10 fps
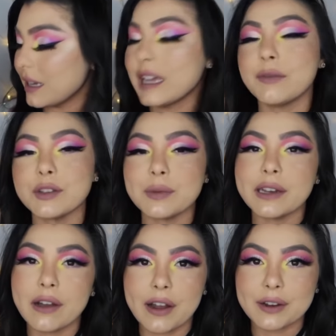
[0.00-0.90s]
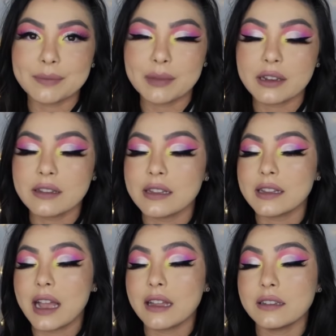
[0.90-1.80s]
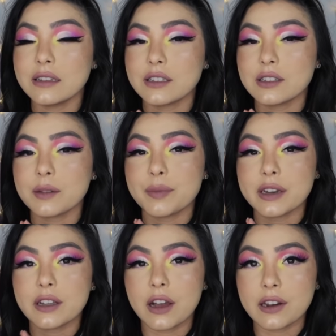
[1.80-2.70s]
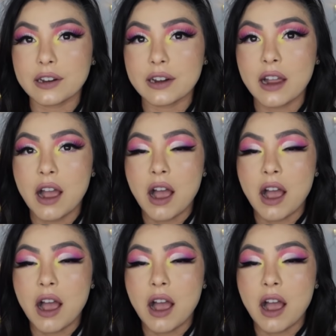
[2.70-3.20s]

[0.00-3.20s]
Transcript: it was really hard but other that this is a pretty color